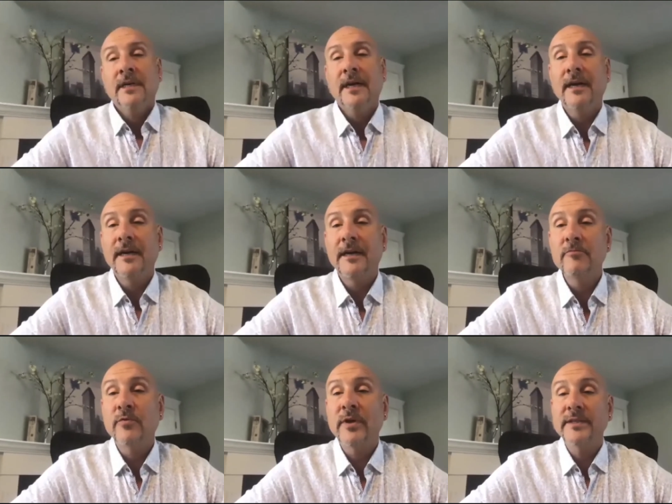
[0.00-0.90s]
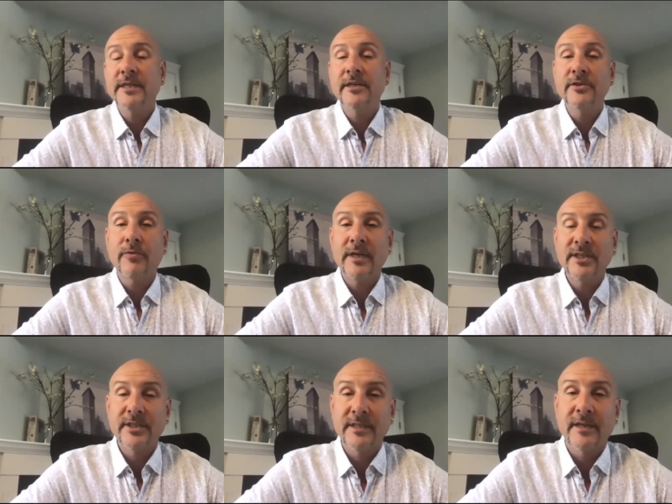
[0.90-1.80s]
Um, well, that's a good
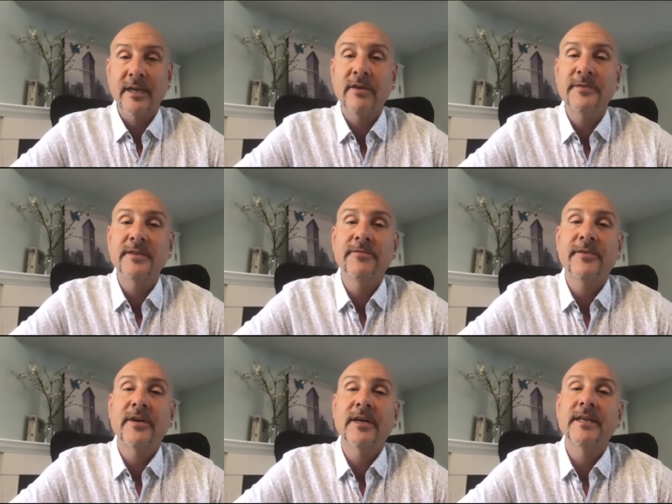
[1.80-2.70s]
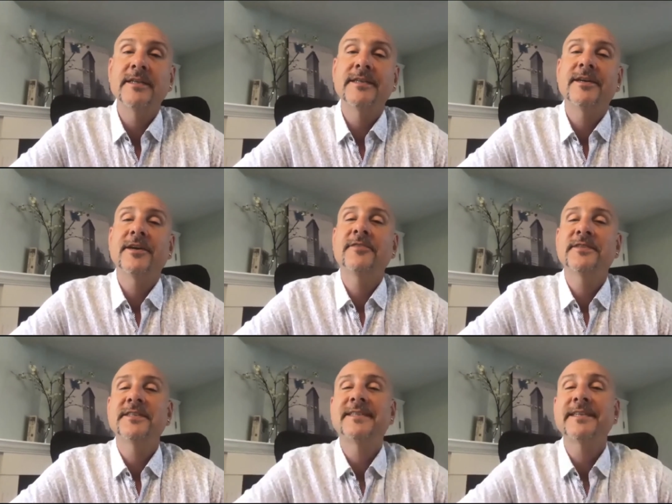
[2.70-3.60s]
question. I often find, and I
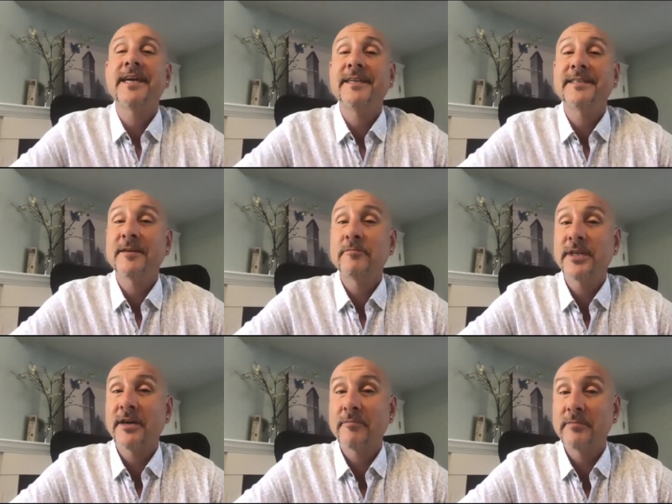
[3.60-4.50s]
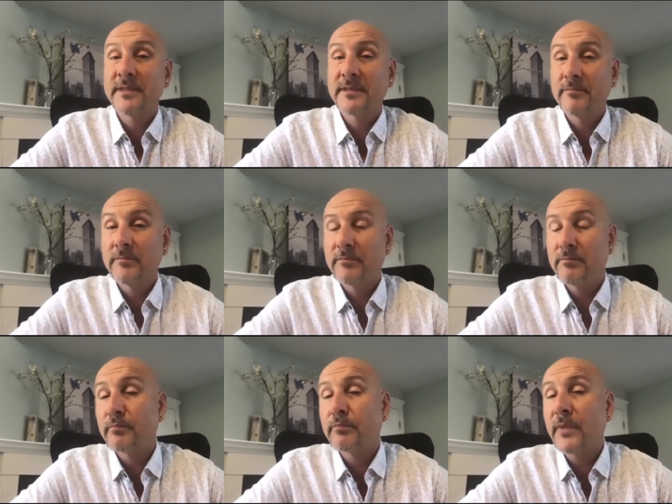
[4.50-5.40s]
often say, sometimes
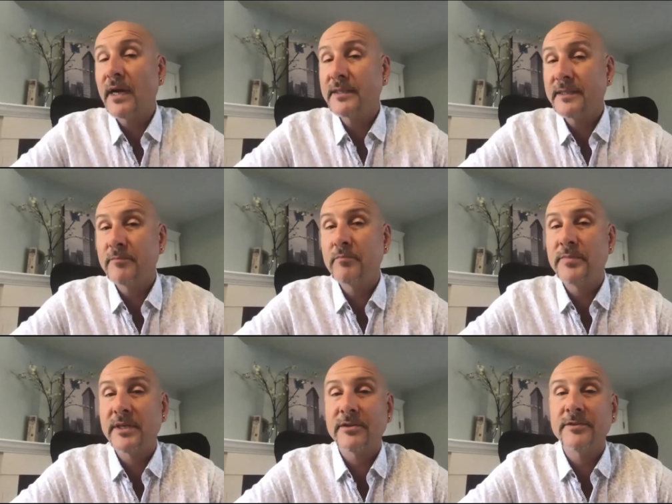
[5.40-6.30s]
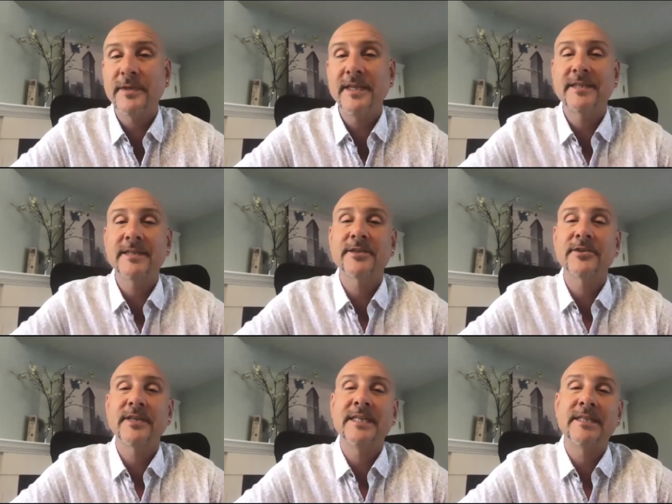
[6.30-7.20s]
custom build pieces
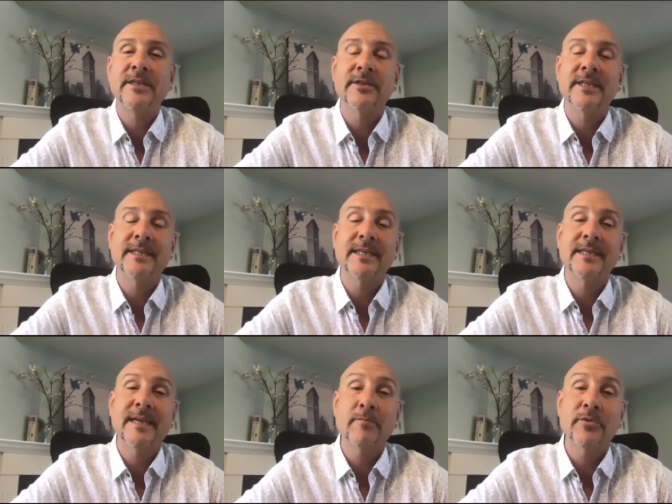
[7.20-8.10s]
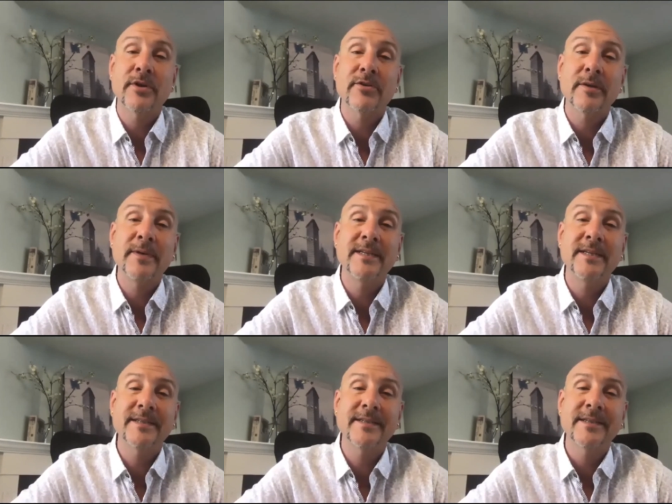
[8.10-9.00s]
are easier than contemporary
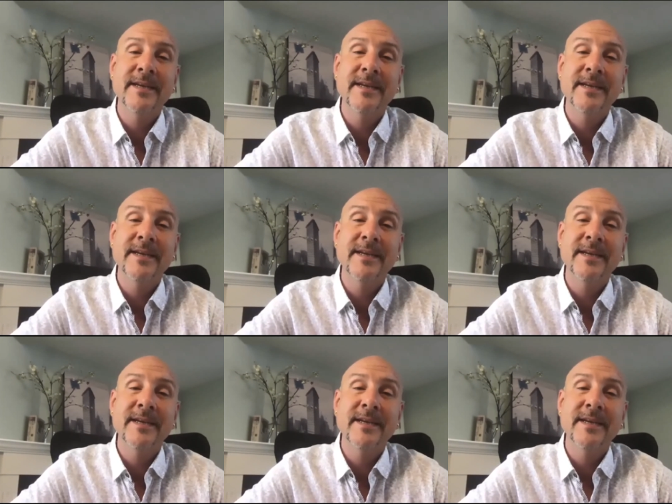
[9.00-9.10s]
pieces